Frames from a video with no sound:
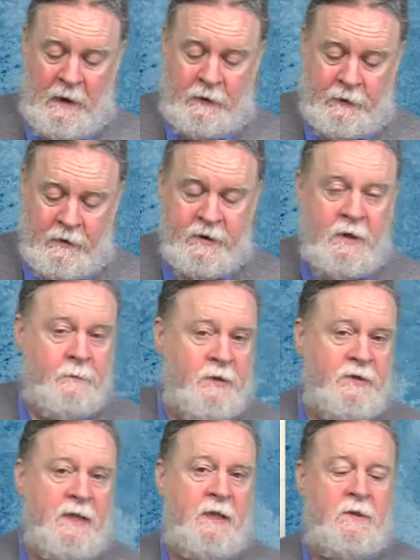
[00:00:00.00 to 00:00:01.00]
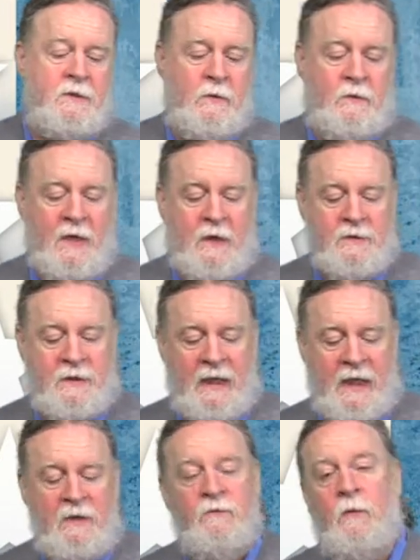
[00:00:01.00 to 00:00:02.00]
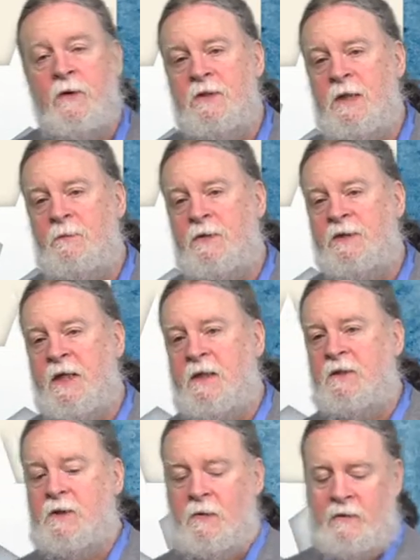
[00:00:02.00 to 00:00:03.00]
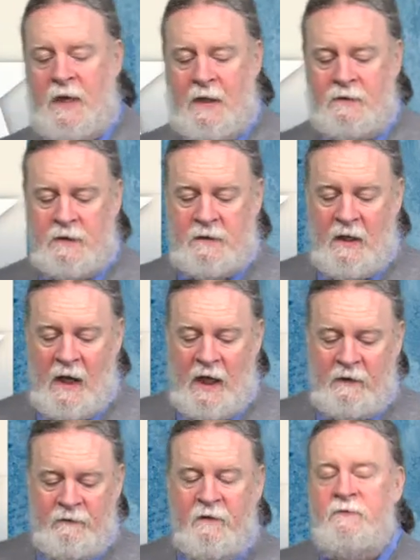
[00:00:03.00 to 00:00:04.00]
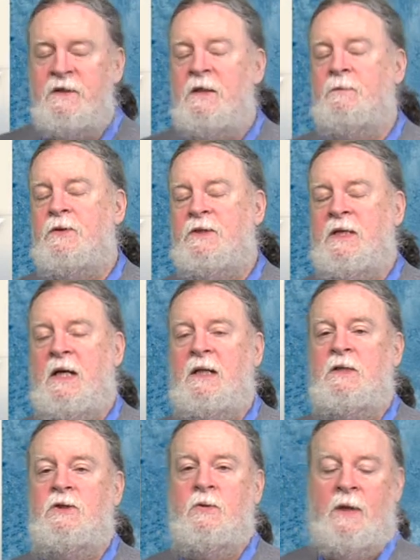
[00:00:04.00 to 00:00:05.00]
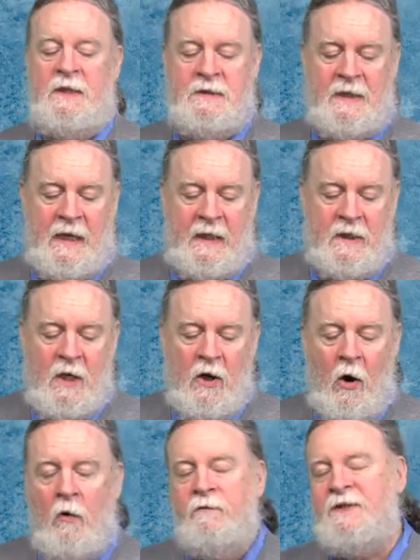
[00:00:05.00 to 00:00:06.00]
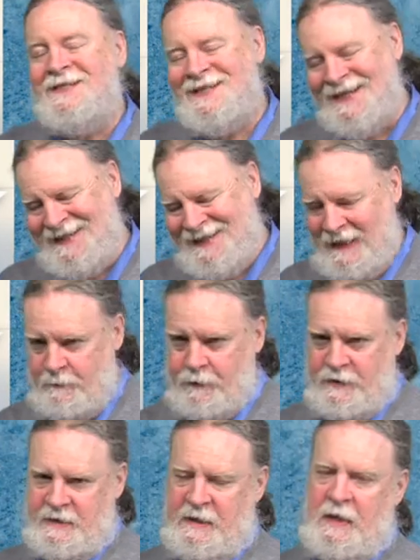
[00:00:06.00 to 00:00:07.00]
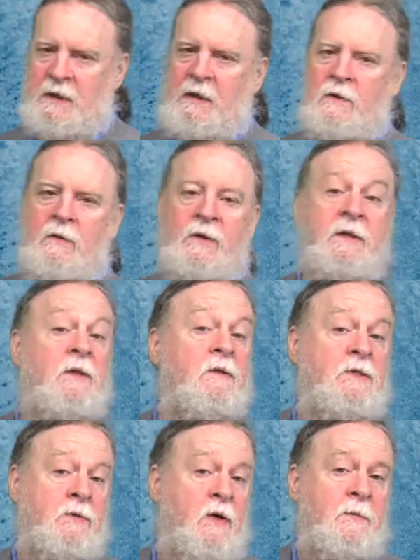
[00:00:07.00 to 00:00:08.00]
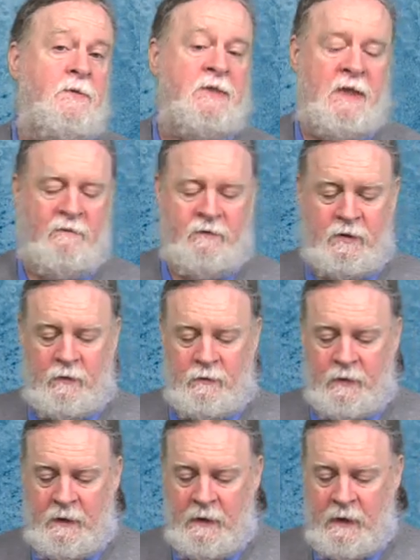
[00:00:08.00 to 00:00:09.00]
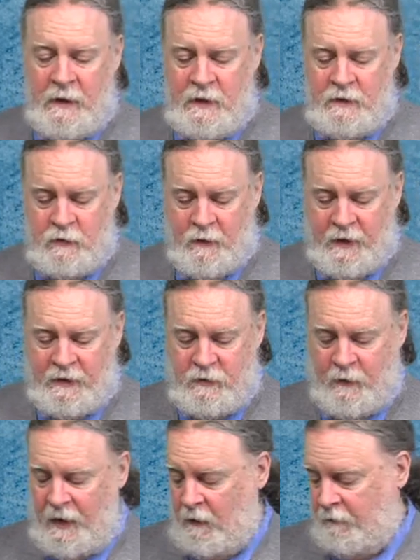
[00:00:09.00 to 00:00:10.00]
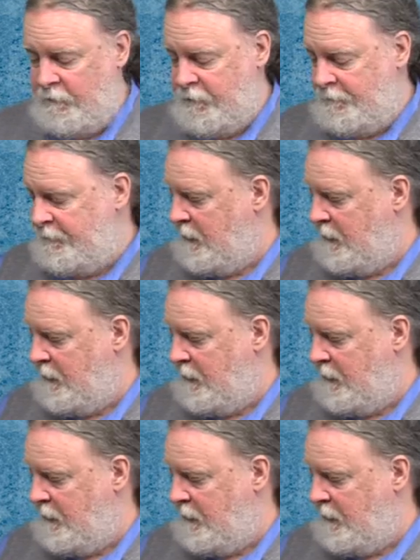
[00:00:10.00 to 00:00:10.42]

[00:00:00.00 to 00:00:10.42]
13% in 2008, 14% in 2009, 15% in 2010, over 16%, including nearly 20% of children in 2012.